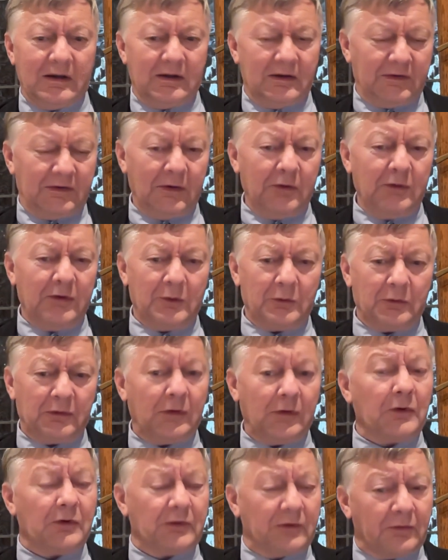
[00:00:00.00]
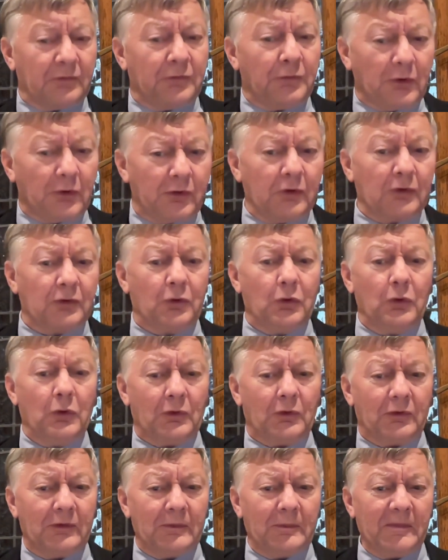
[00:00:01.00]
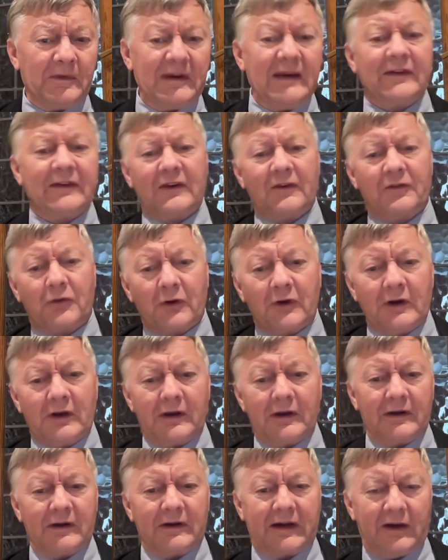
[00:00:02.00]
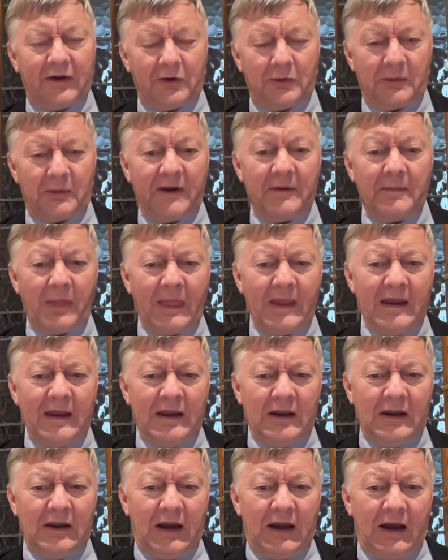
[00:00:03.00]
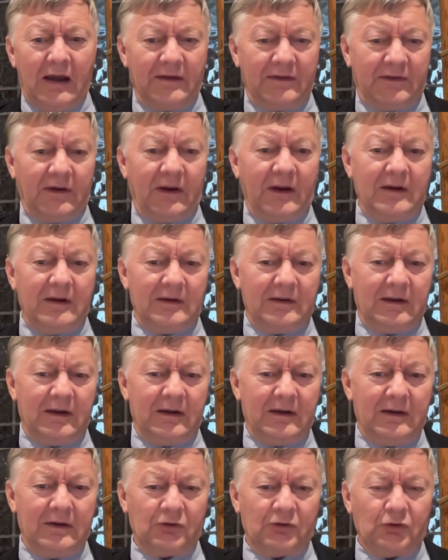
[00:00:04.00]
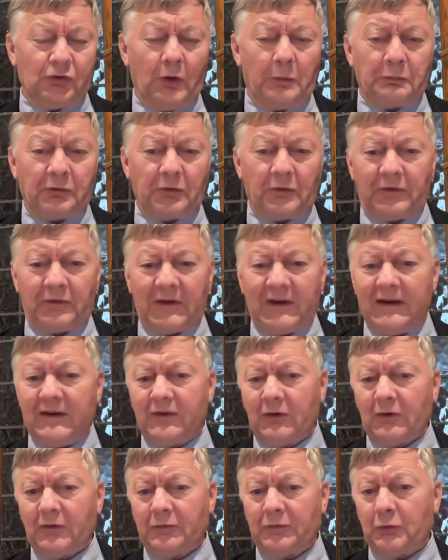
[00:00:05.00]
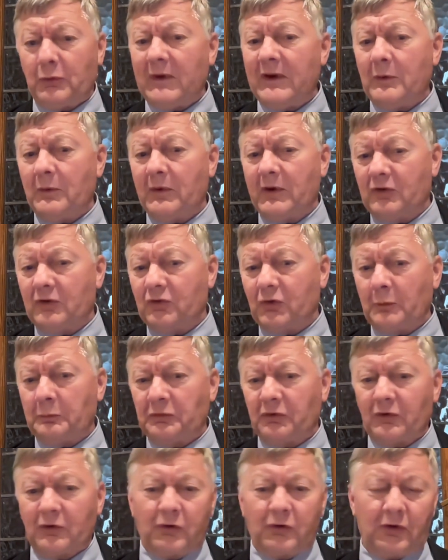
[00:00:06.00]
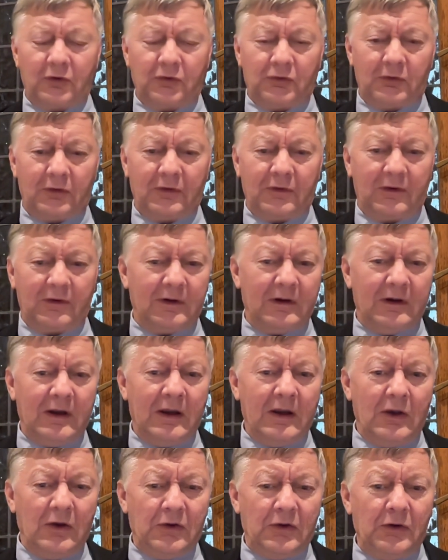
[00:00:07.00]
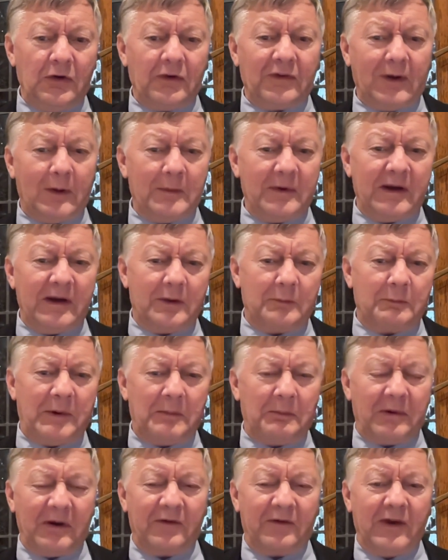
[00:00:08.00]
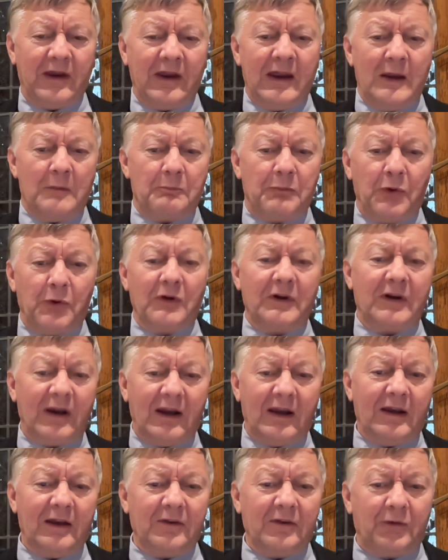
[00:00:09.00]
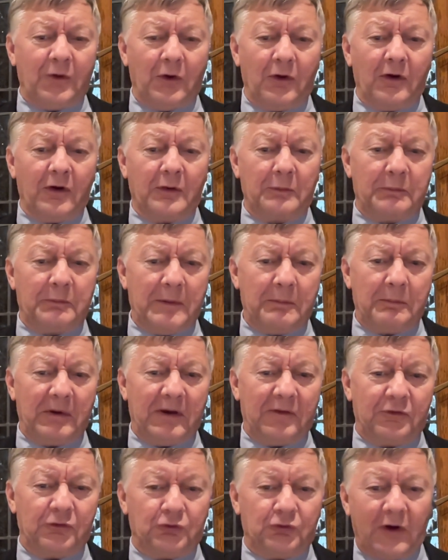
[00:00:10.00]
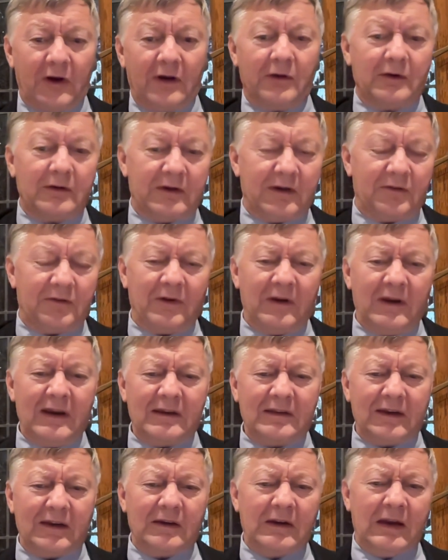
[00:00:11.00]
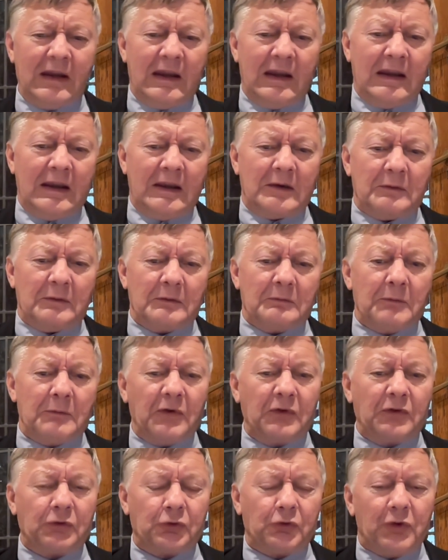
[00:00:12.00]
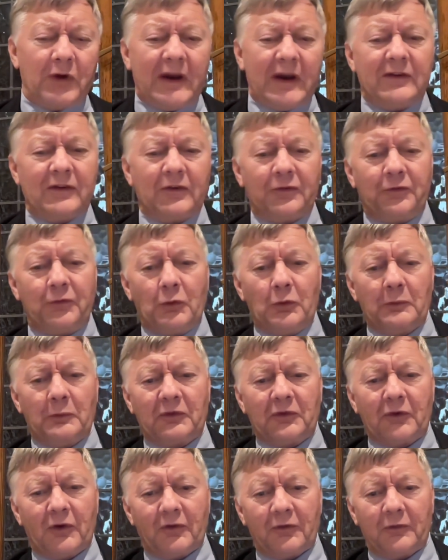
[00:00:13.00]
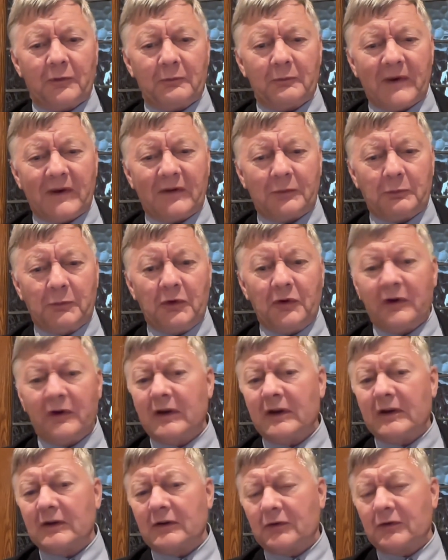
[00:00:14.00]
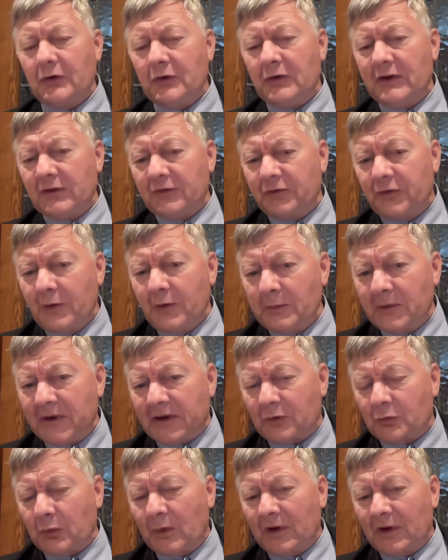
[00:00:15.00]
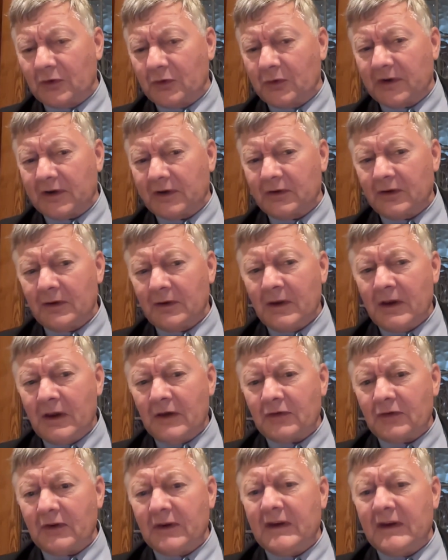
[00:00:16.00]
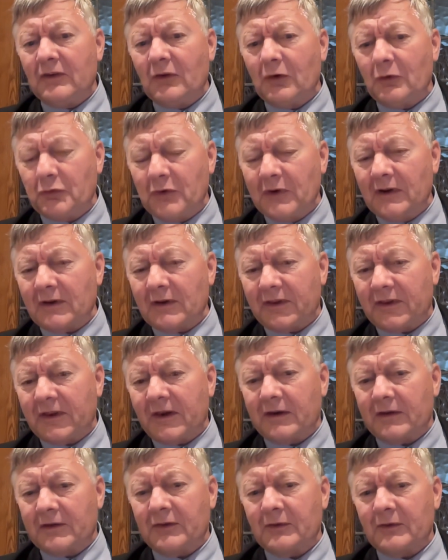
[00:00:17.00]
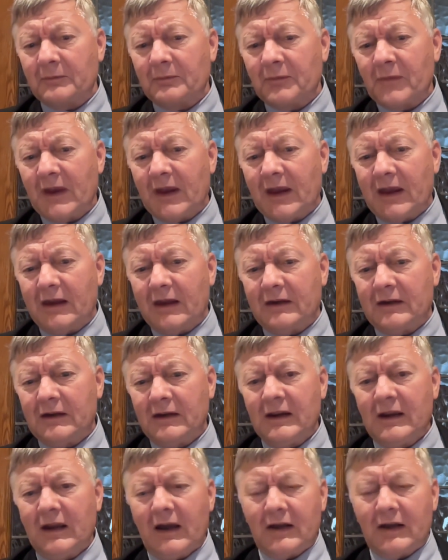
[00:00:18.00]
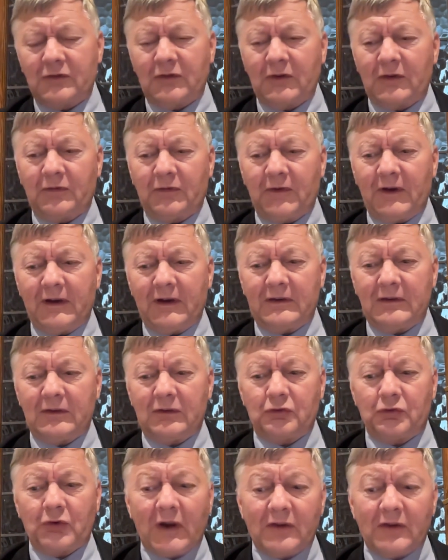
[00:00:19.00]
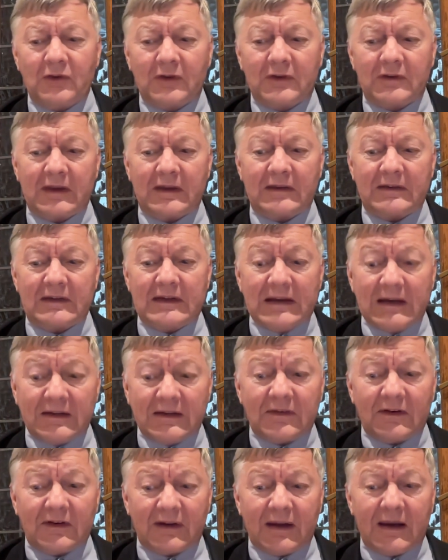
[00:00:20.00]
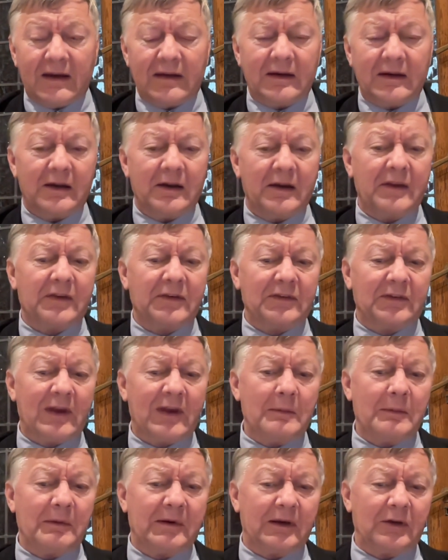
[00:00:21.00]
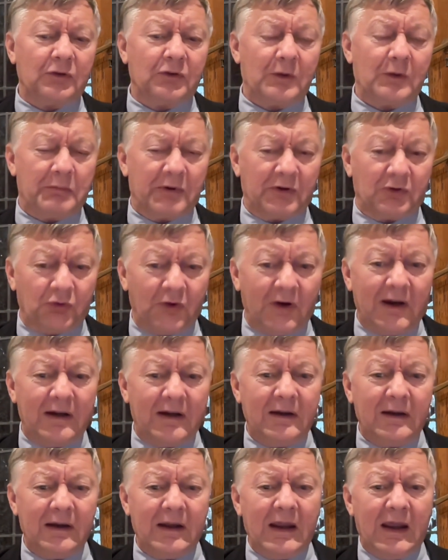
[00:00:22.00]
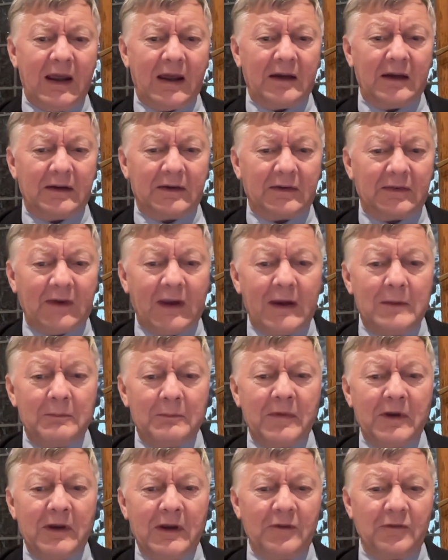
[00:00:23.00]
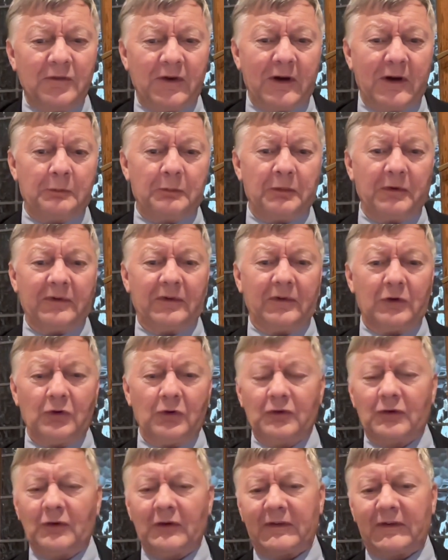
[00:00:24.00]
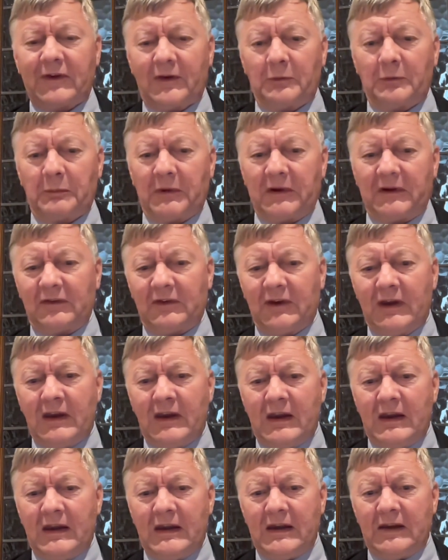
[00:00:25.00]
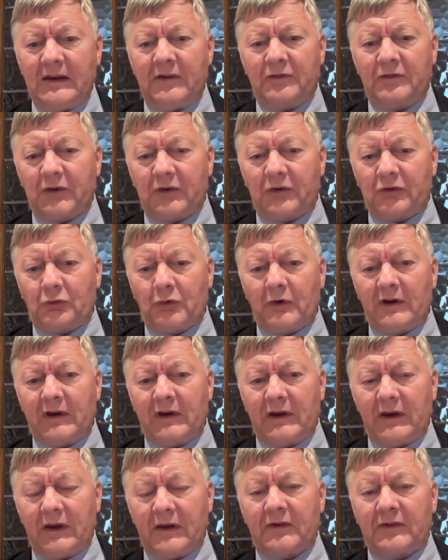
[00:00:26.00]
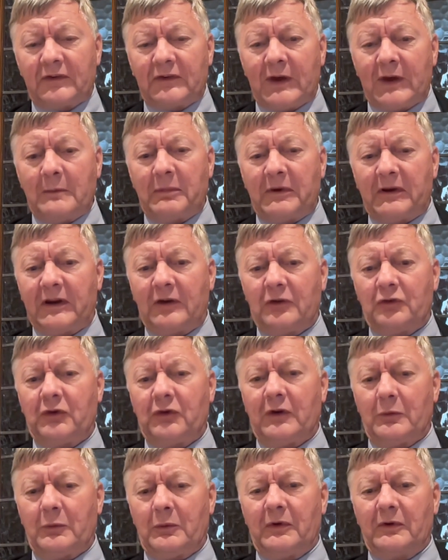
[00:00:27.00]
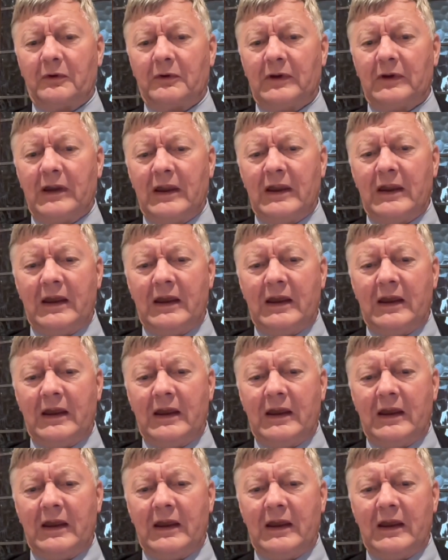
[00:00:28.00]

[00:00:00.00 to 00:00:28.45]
Syria, so it's for good cause. Yes, they've gotten a little carried away. I'd say they chopped off the heads of 21 Egyptian Christians, and who knows how many other people they've burned alive, a whole lot of people they've drowned, they've done most creative forms of mass murder, including filming it while doing it. So these are real thugs. And I just find it tragic that yet again, another stable country betrayed, and the same fingerprints, the usual suspects. Here they've destroyed another stable country in the world. And